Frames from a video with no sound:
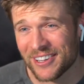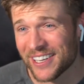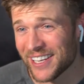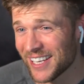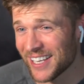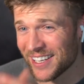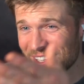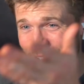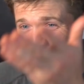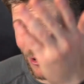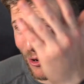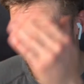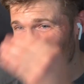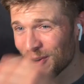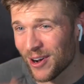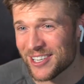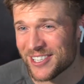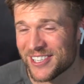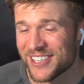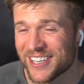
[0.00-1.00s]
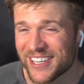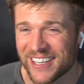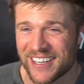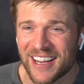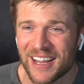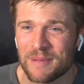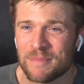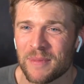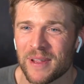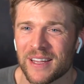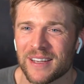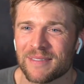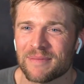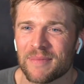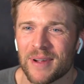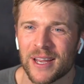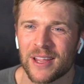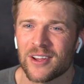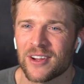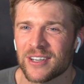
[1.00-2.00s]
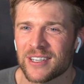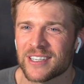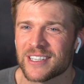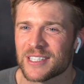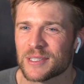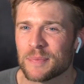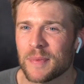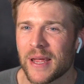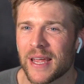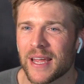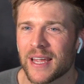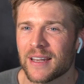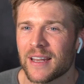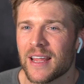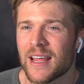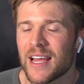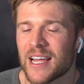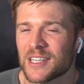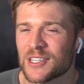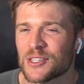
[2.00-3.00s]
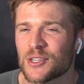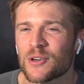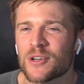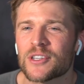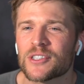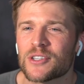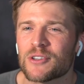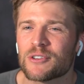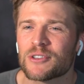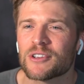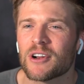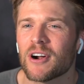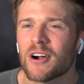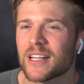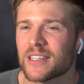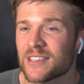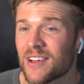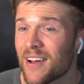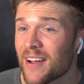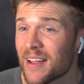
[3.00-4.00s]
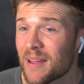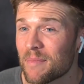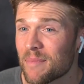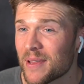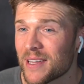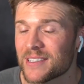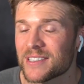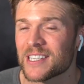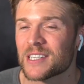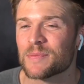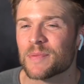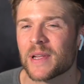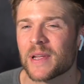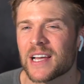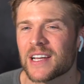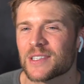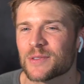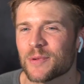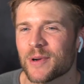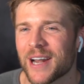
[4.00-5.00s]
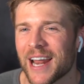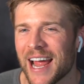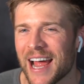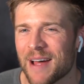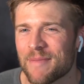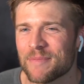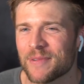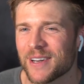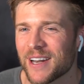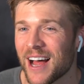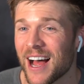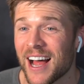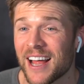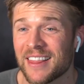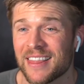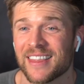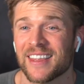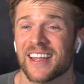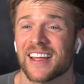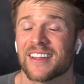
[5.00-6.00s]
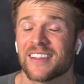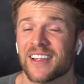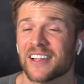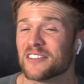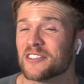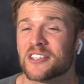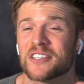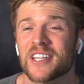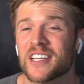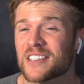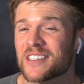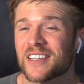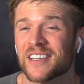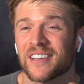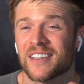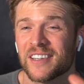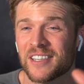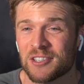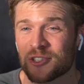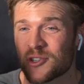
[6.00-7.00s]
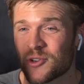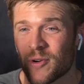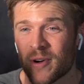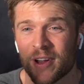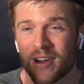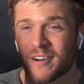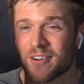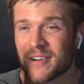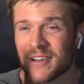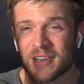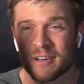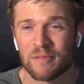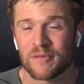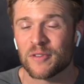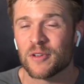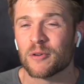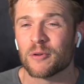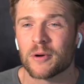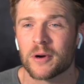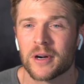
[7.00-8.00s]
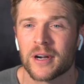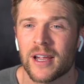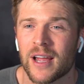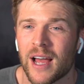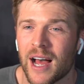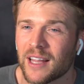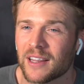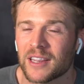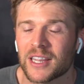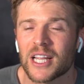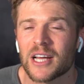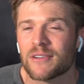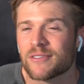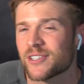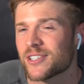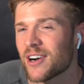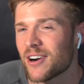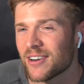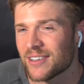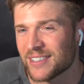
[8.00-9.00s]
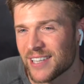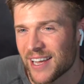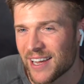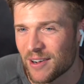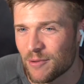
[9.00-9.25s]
you crushed it. I mean, my goodness, man. As soon as you started talking business, because what happened, I think, just as an enjoyer and a viewer, I love Shark Tank.